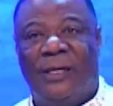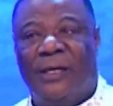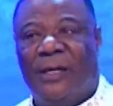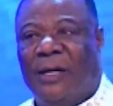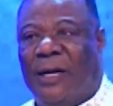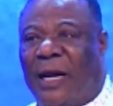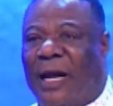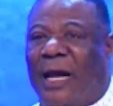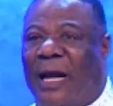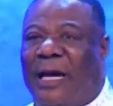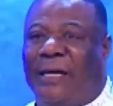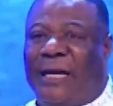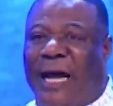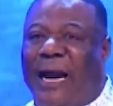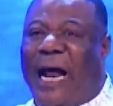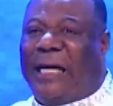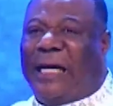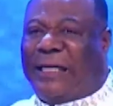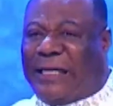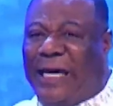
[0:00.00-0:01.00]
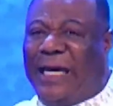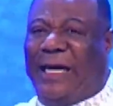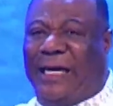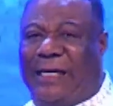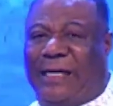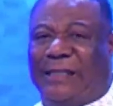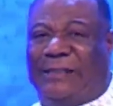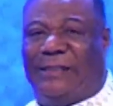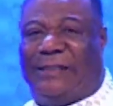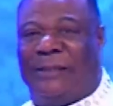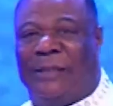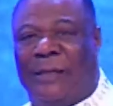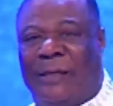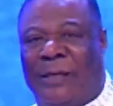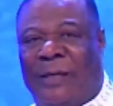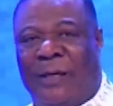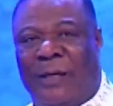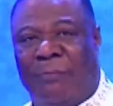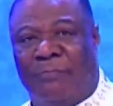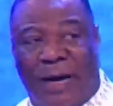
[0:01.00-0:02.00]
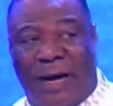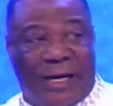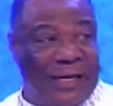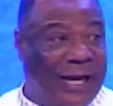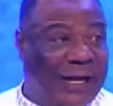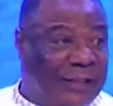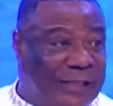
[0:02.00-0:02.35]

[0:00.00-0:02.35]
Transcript: Uh, there are keys, but there is a